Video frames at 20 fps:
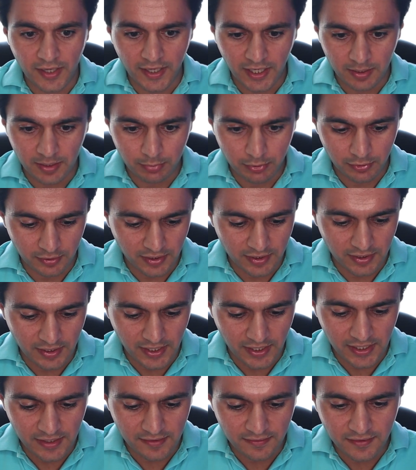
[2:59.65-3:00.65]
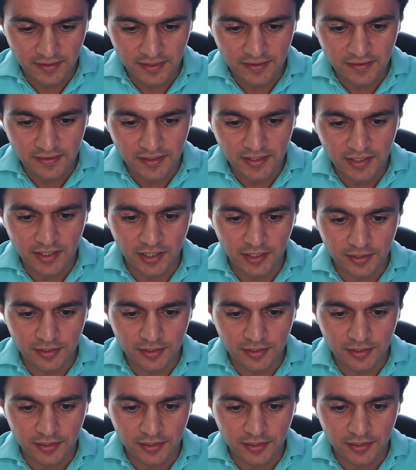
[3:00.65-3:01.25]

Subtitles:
I can put in ACT